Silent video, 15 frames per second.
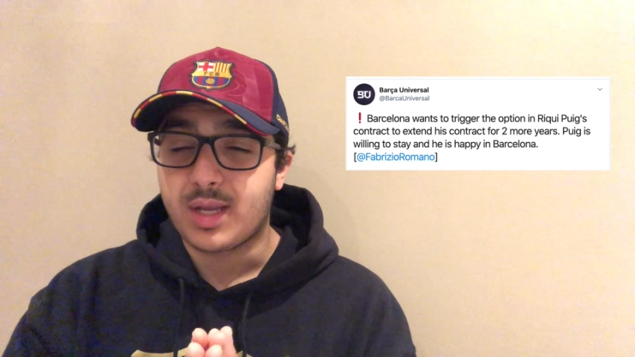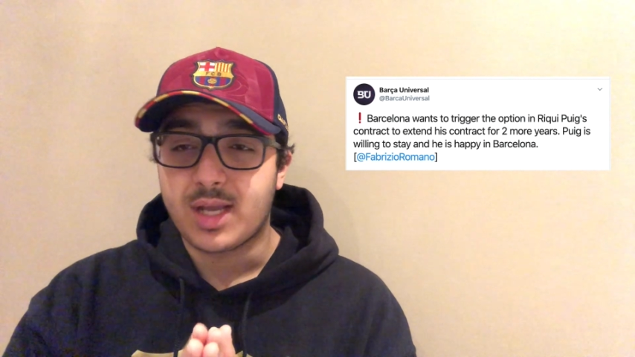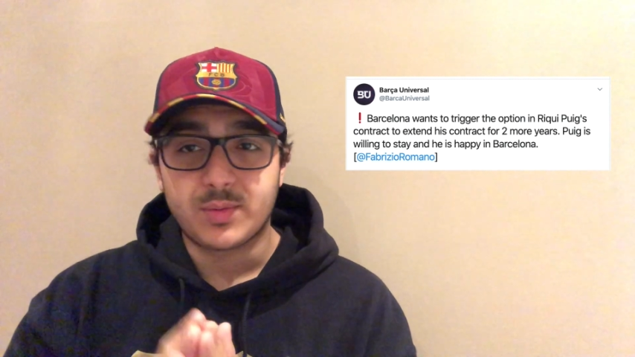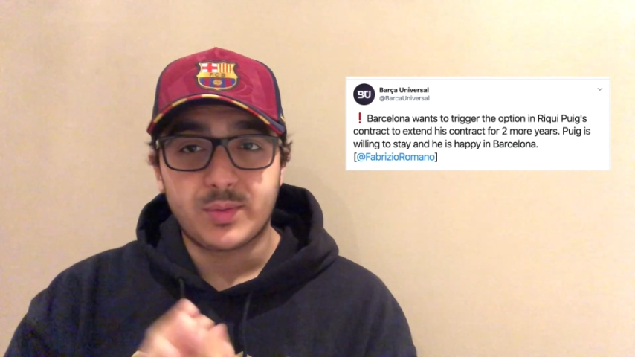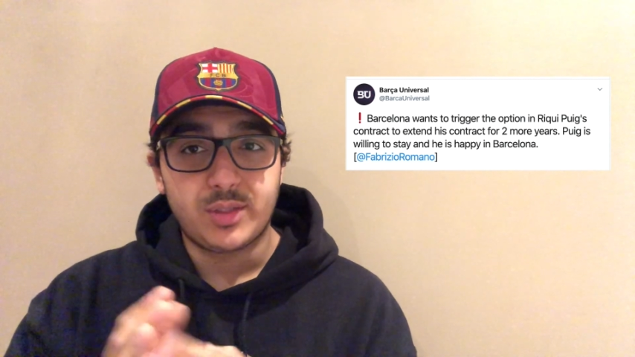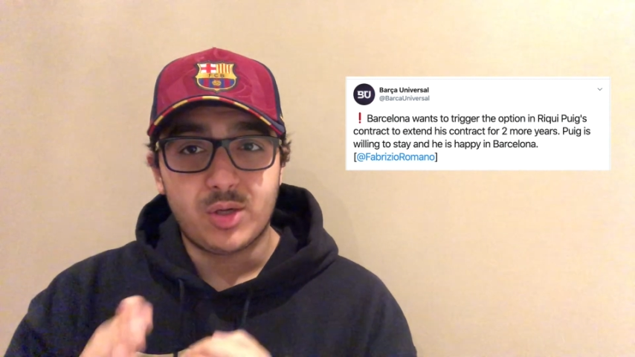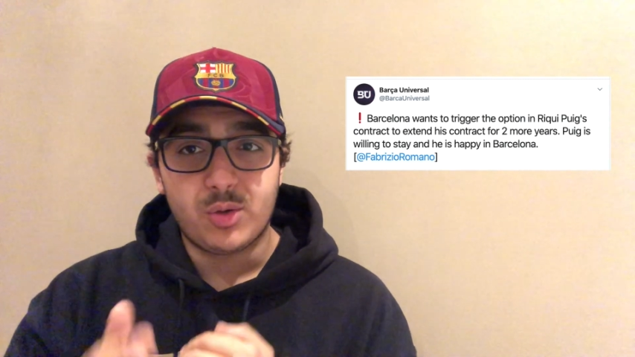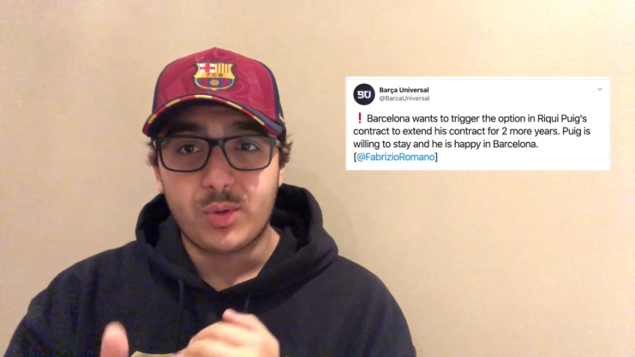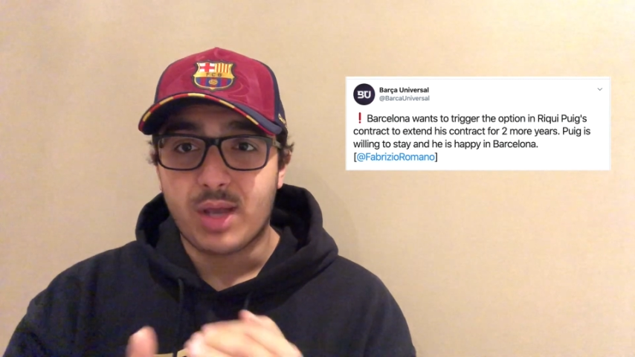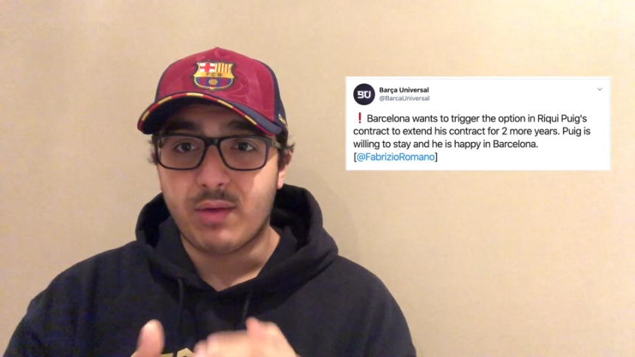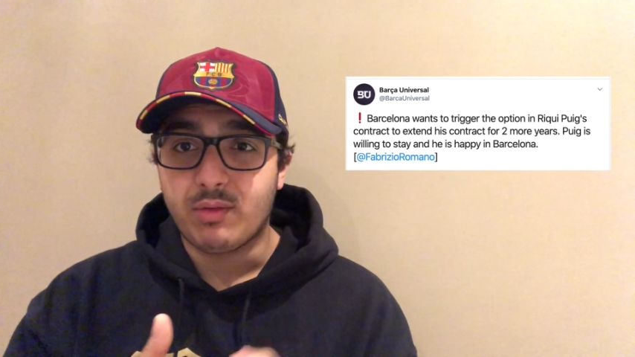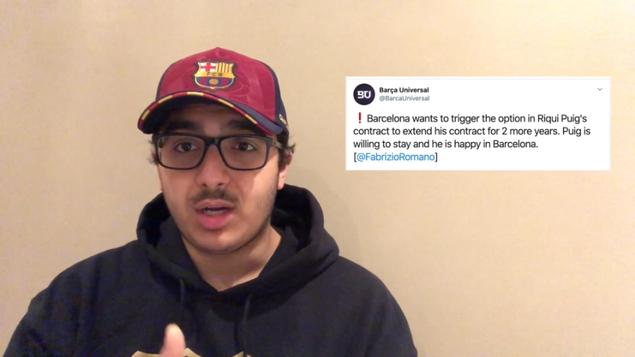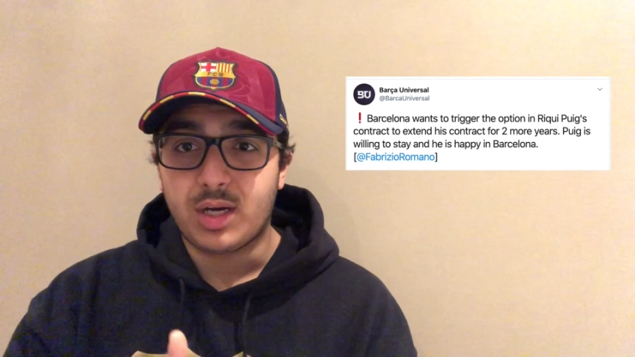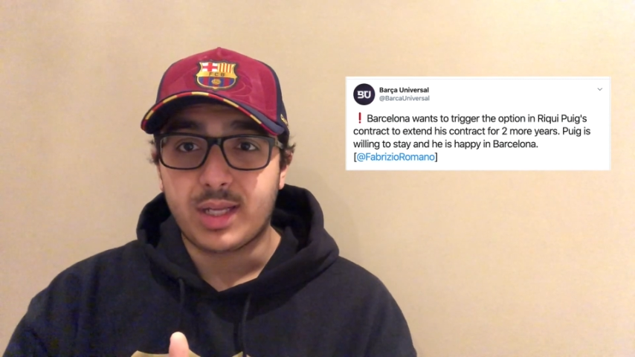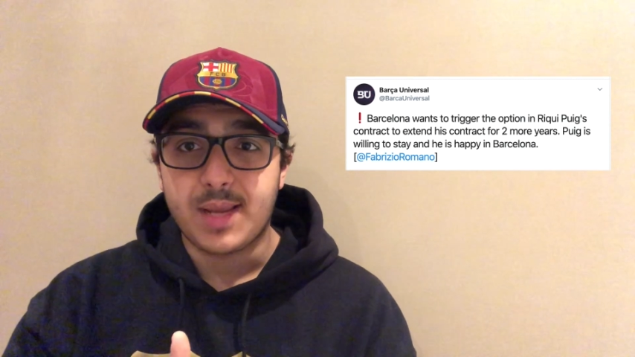as we know we have
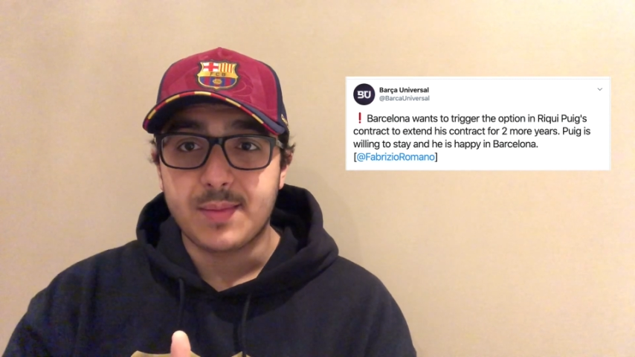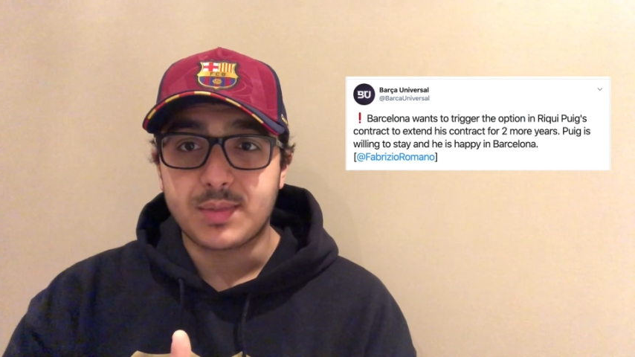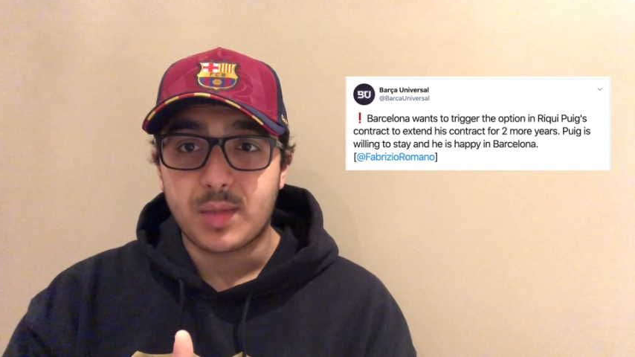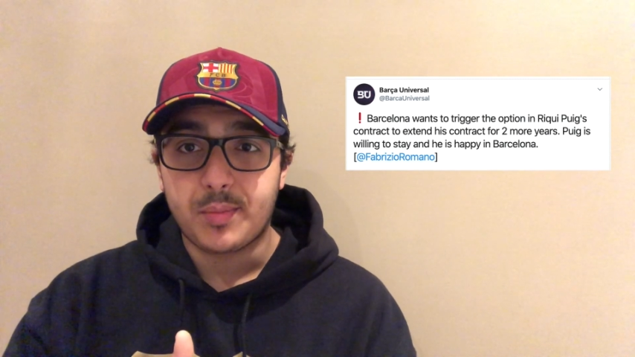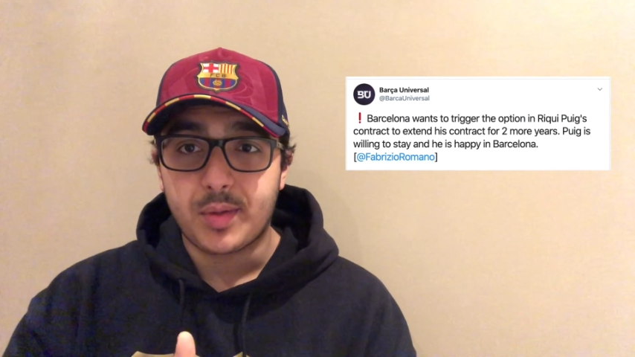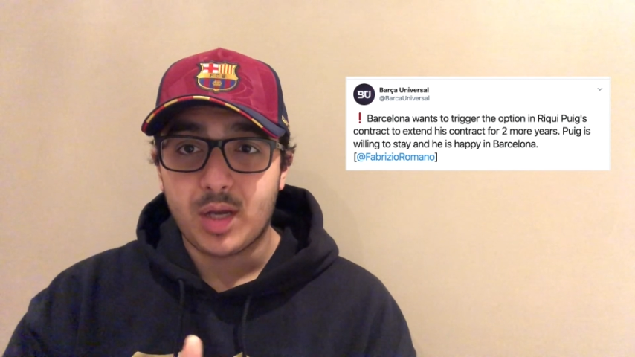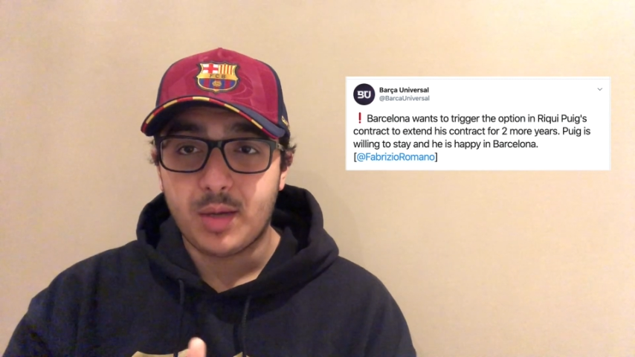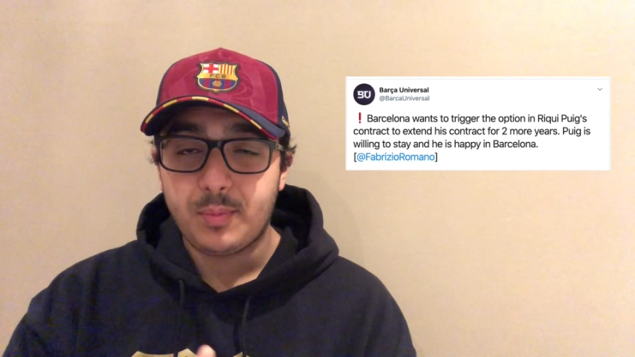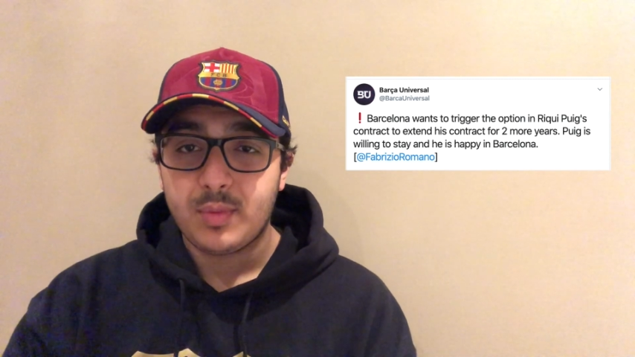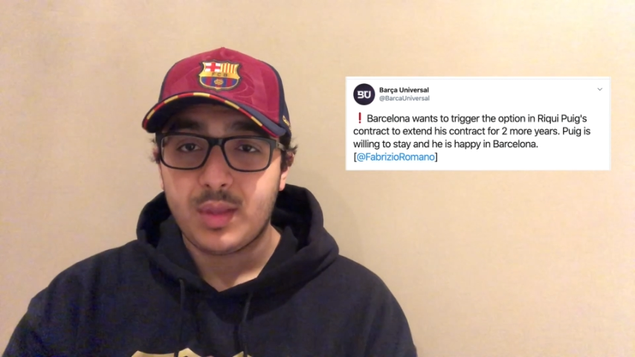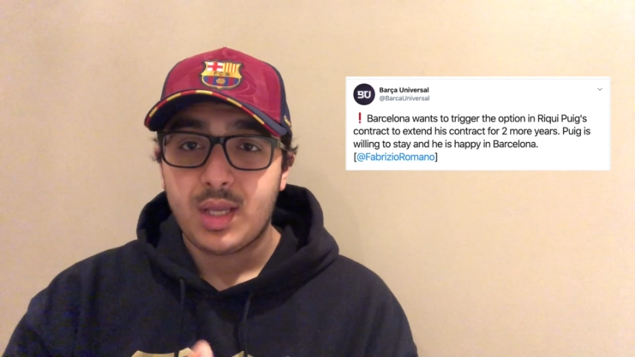a lot of games coming up.